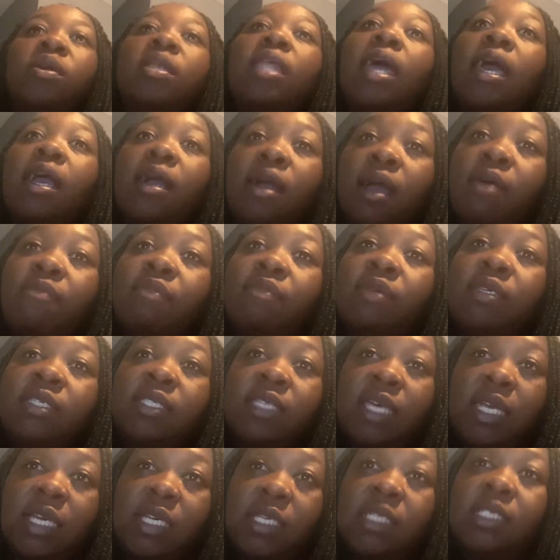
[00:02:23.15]
that
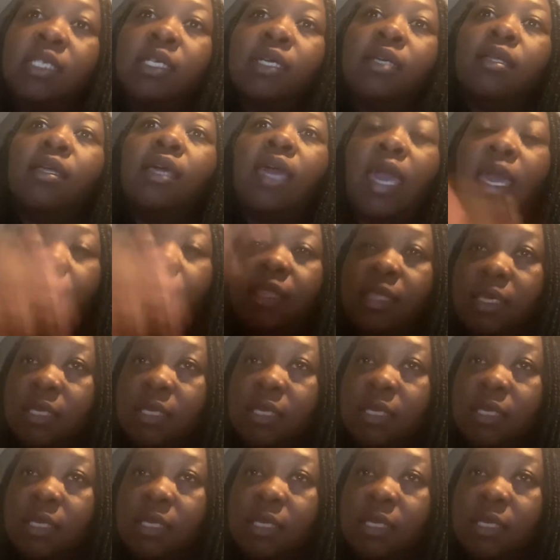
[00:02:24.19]
conversation, in this